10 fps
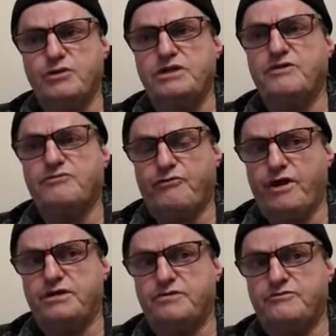really
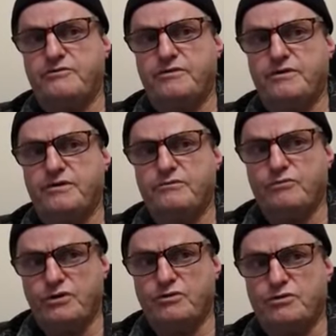afraid of
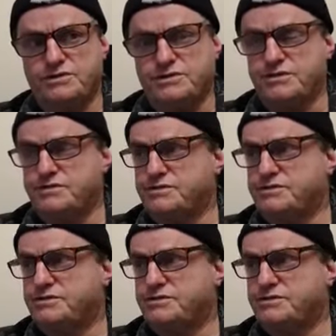real Christians.